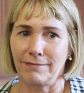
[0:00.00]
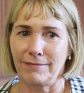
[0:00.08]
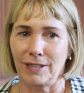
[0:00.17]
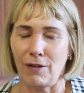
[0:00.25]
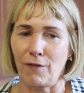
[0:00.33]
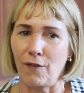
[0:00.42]

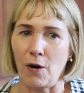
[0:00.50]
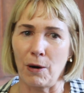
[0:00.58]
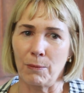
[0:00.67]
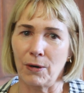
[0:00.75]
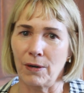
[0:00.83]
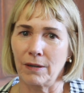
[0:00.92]
The
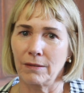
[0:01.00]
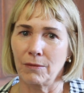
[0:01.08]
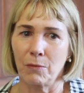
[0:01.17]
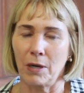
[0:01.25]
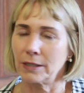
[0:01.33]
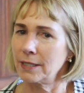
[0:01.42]
farmer
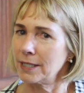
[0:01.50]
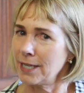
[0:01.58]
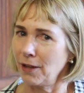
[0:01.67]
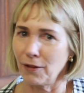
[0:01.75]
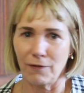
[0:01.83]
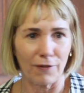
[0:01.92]
wants to
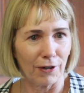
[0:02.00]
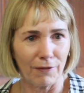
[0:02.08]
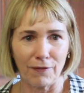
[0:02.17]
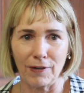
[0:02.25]
sell the fruit